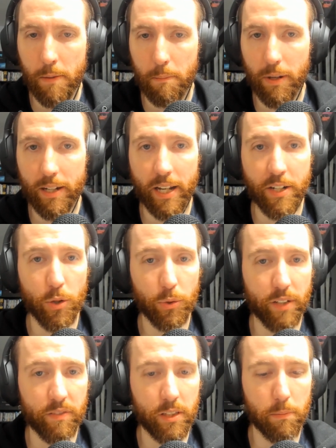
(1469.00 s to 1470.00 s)
But I know
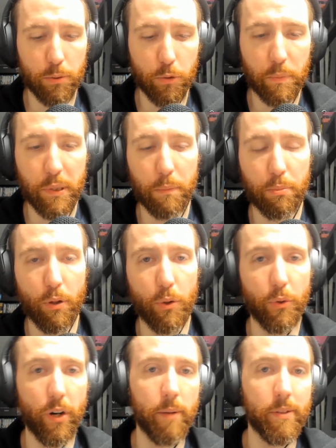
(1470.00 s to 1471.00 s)
given the blue pill
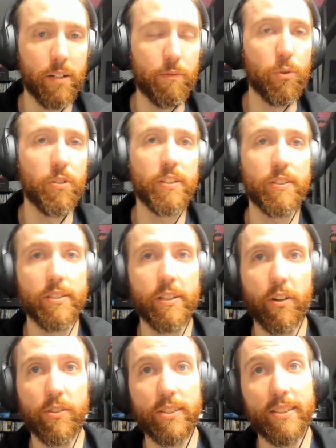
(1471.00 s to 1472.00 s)
programming of all these
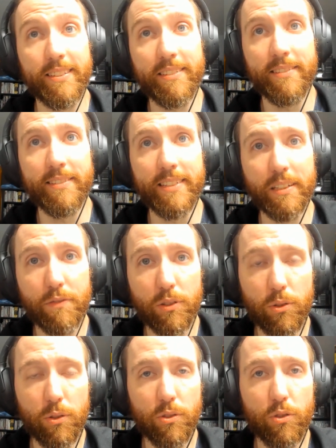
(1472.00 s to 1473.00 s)
years, it's a little
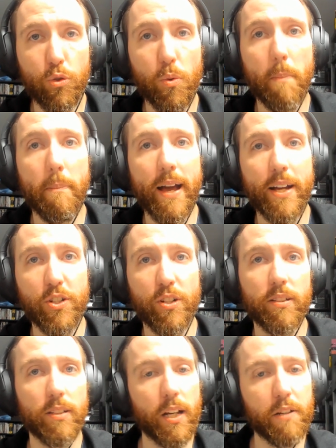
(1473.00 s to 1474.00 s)
difficult to imagine
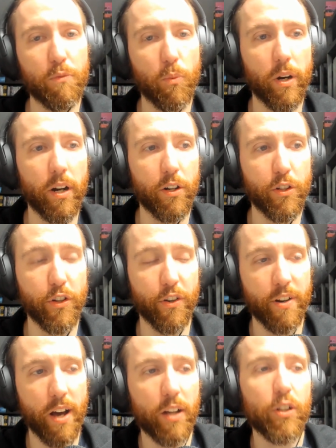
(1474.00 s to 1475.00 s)
a life where you're
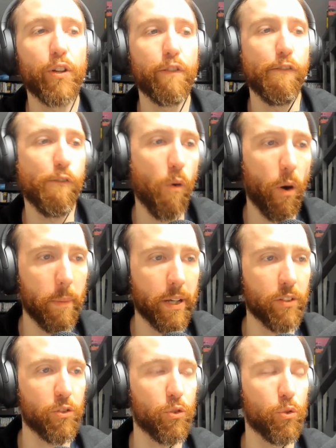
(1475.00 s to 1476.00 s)
not
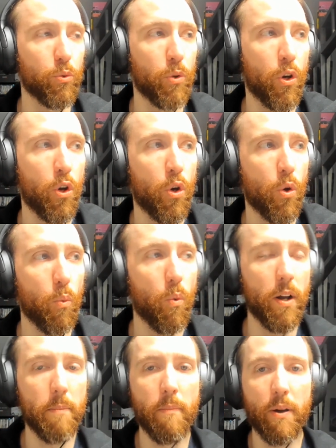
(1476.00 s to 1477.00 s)
conforming to
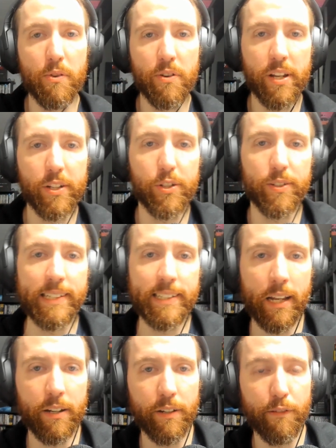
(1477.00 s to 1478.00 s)
what Mother Nature
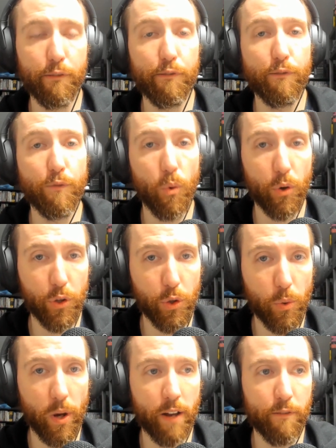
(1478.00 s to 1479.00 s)
intended for
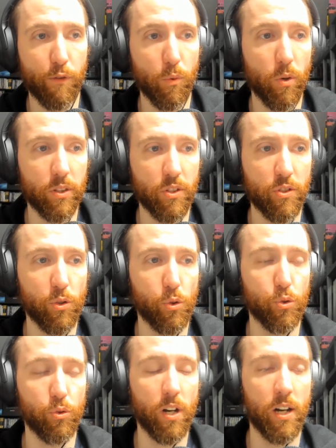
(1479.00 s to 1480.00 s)
you and for what the
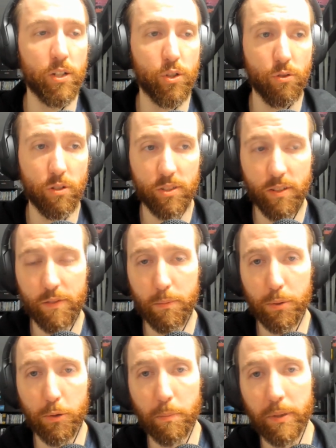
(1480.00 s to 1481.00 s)
social constructs of the
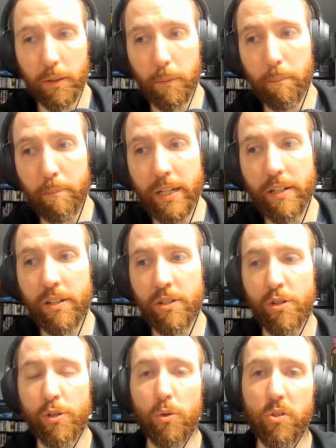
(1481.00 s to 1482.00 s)
blue pill beat
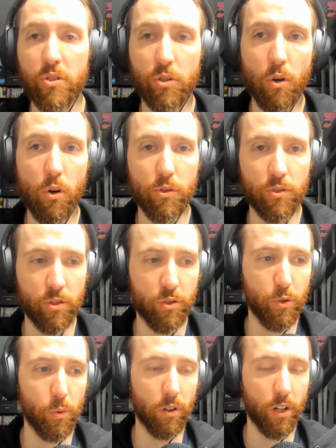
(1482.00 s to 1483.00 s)
into your skull
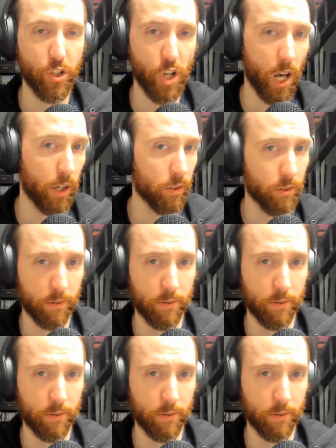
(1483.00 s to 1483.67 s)
since you were a child.